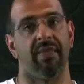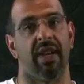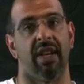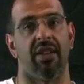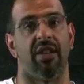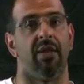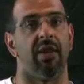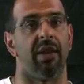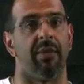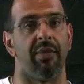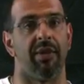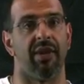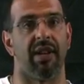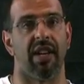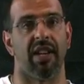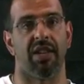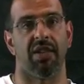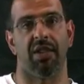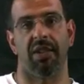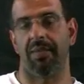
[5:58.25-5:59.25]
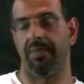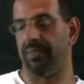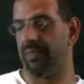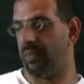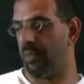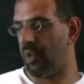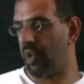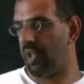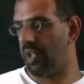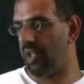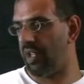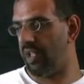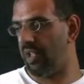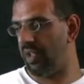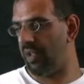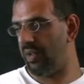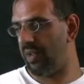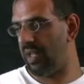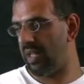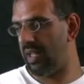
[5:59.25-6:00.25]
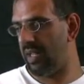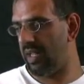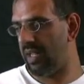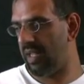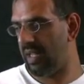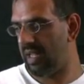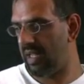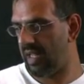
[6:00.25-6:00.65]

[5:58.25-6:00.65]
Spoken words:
I don't know what I'm doing actually. We're gonna do.